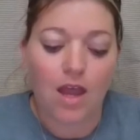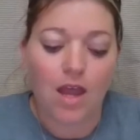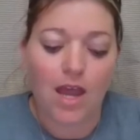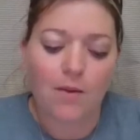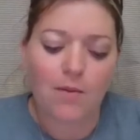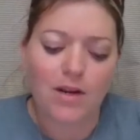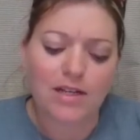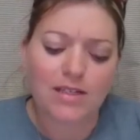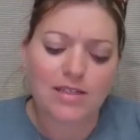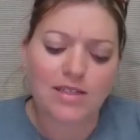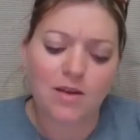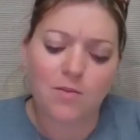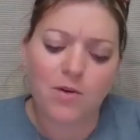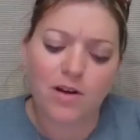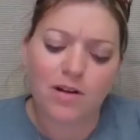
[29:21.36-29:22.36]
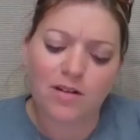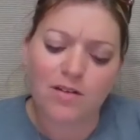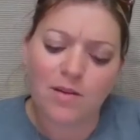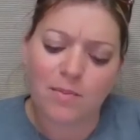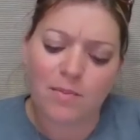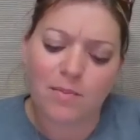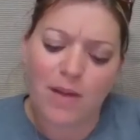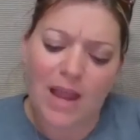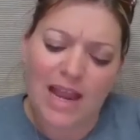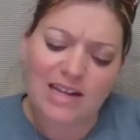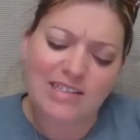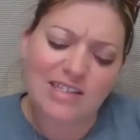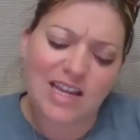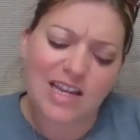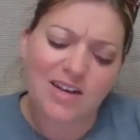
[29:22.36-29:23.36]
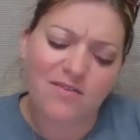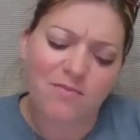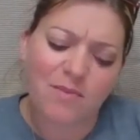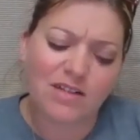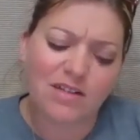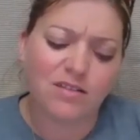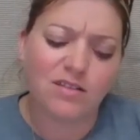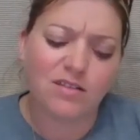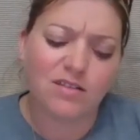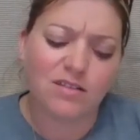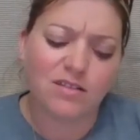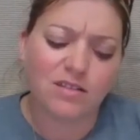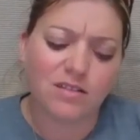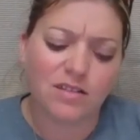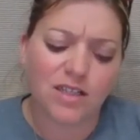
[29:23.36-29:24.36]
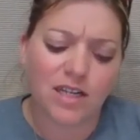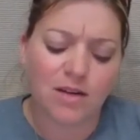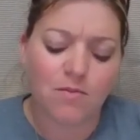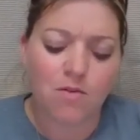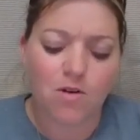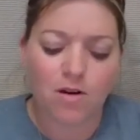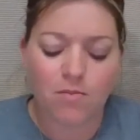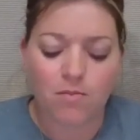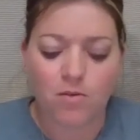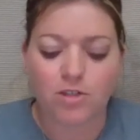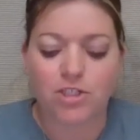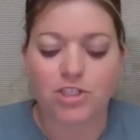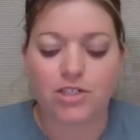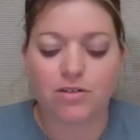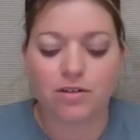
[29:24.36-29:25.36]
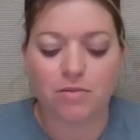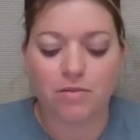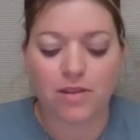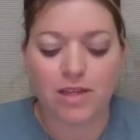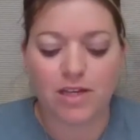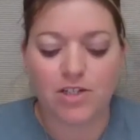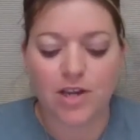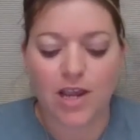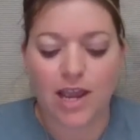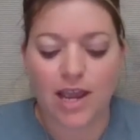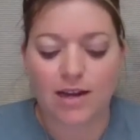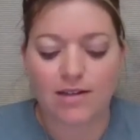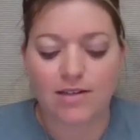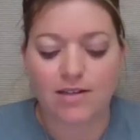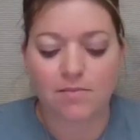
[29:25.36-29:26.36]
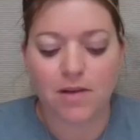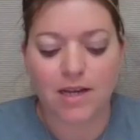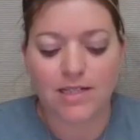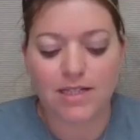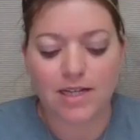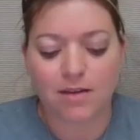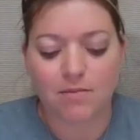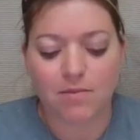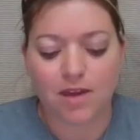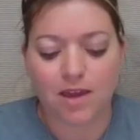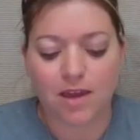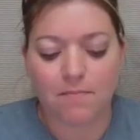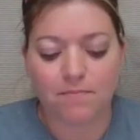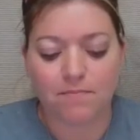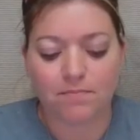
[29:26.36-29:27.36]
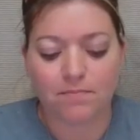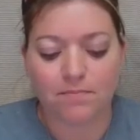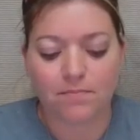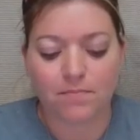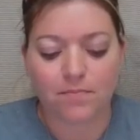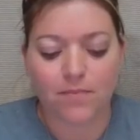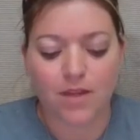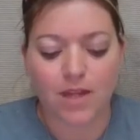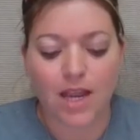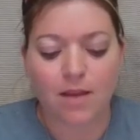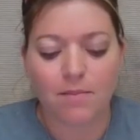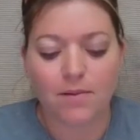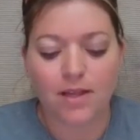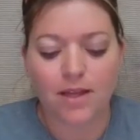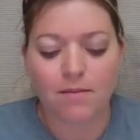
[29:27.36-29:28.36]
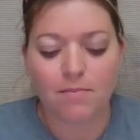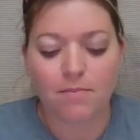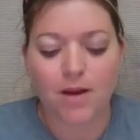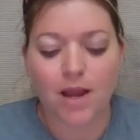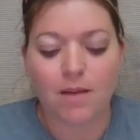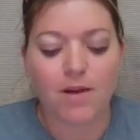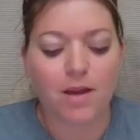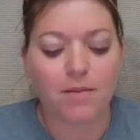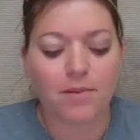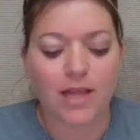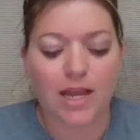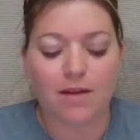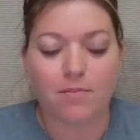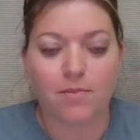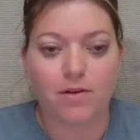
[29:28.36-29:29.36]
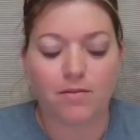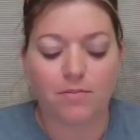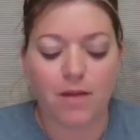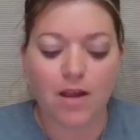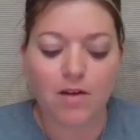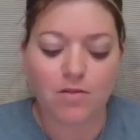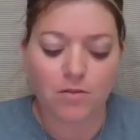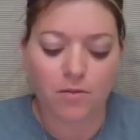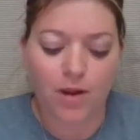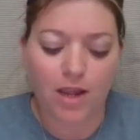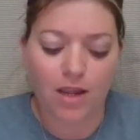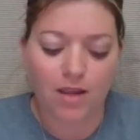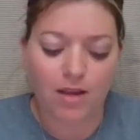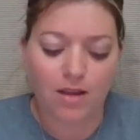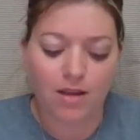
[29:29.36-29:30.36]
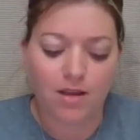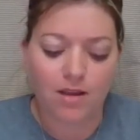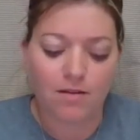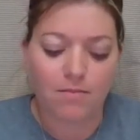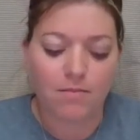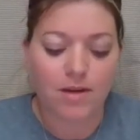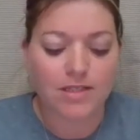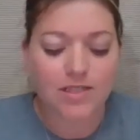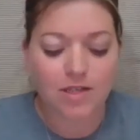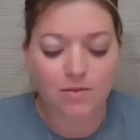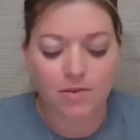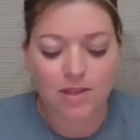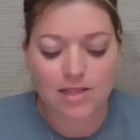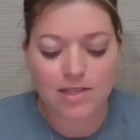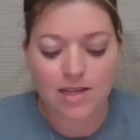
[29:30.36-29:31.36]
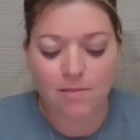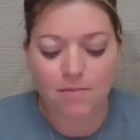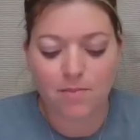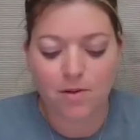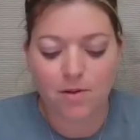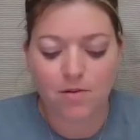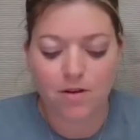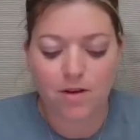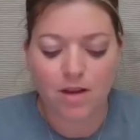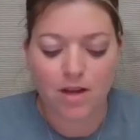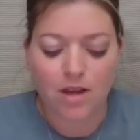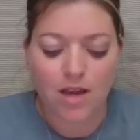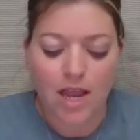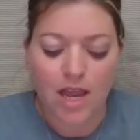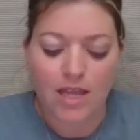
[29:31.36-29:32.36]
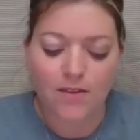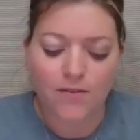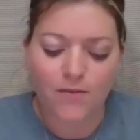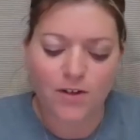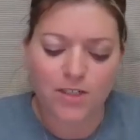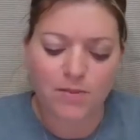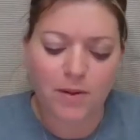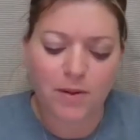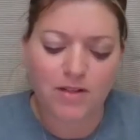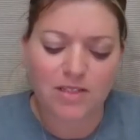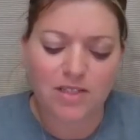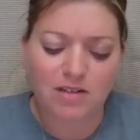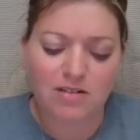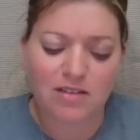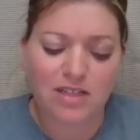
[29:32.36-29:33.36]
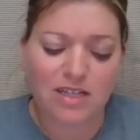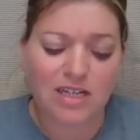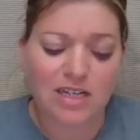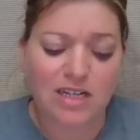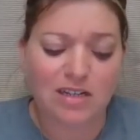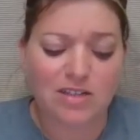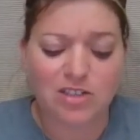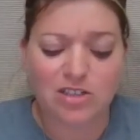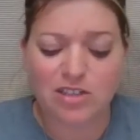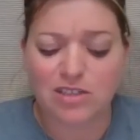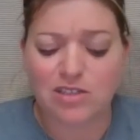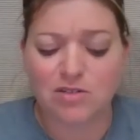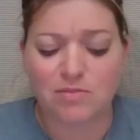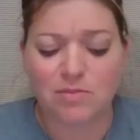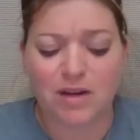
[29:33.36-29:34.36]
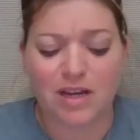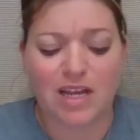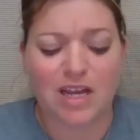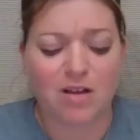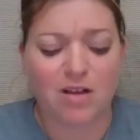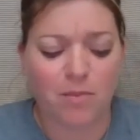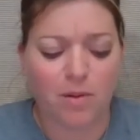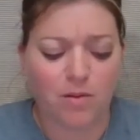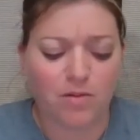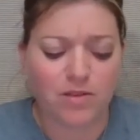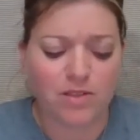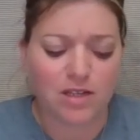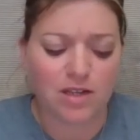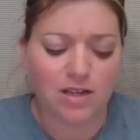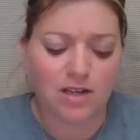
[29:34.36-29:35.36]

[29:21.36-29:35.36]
I went on somewhere near the backside of middle, getting more and more jittery with each act till my time came. I played Bye Bye Blackbird my own way, messing with the tempo, and the first part sounded like I just used my elbows,